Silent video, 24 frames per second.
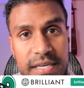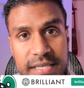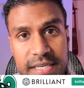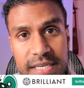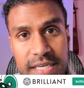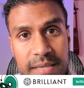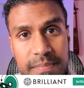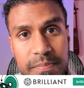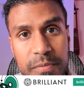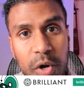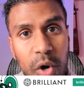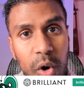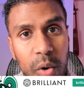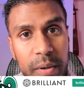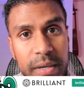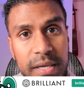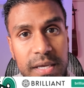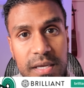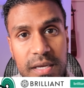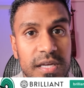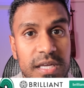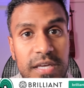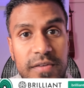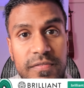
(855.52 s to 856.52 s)
Keep
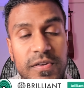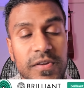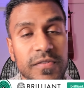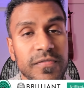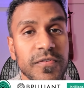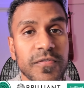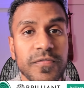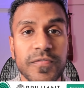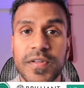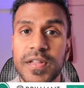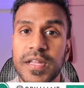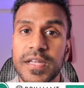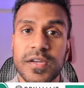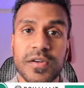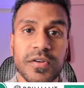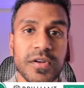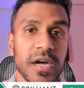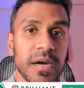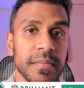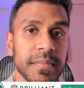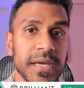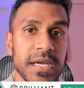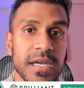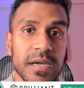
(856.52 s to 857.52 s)
going, even if you feel like you're
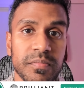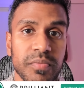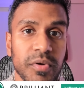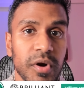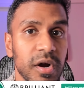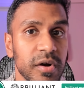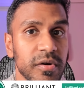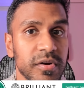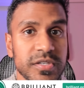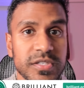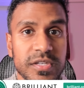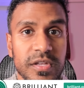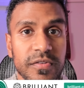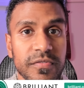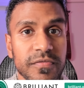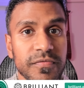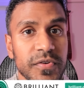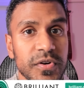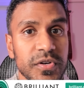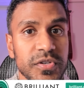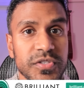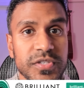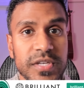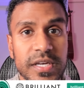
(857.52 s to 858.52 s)
not making progress on the
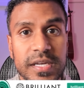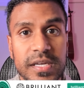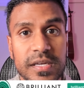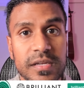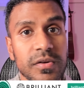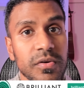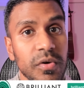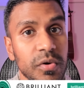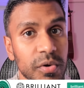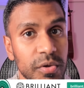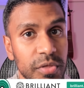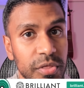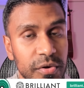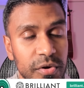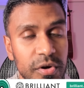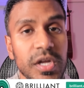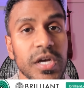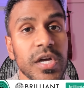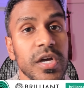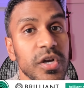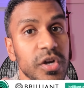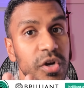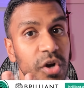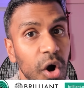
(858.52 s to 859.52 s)
first, second, or
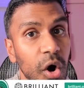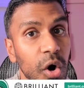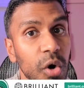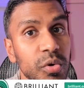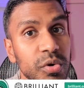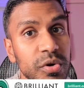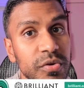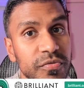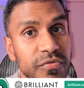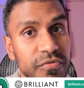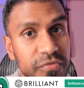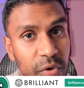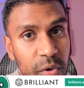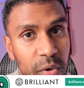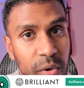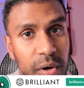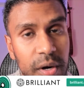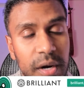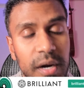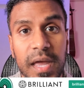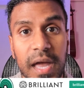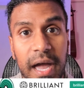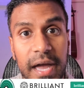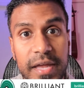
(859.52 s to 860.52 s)
third. Go to
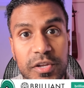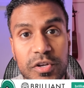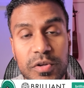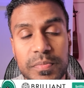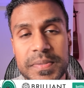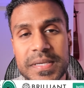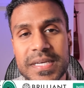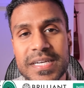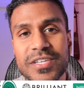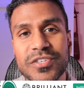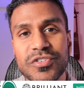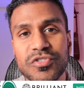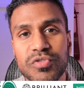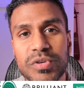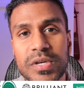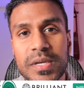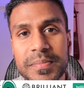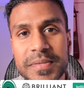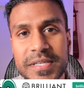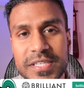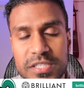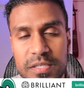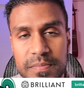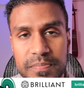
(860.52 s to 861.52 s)
four, and you'll be
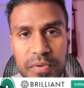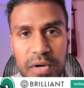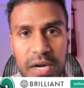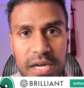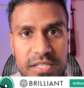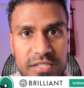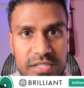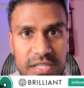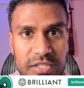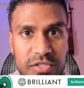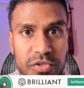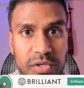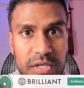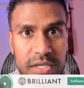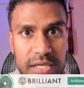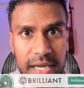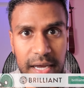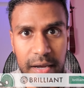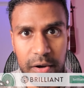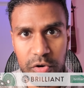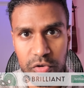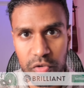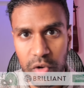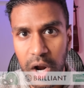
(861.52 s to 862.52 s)
extremely surprised that you can
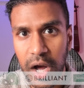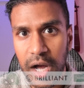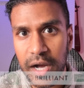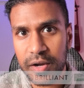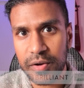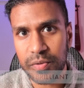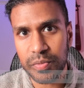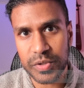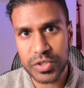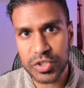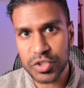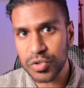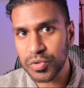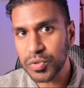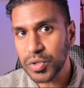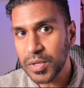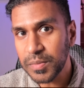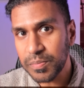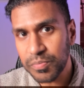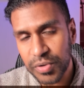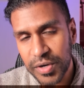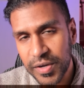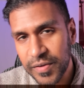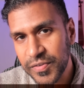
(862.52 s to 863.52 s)
now grok what you
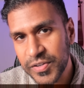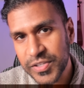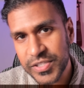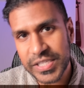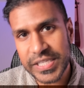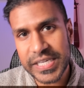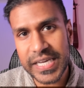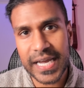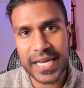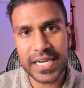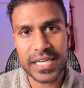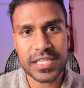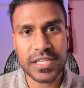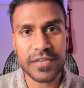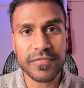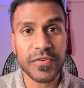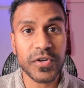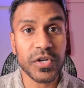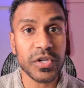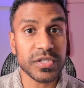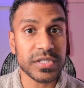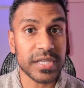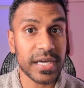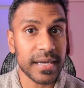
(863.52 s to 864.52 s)
previously had a
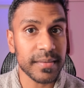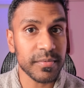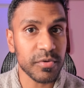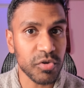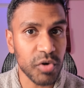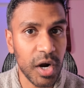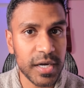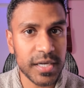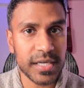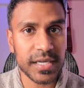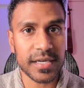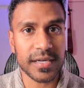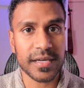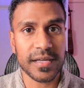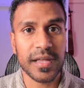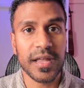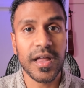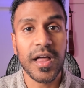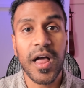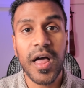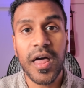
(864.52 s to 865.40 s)
difficult time grokking.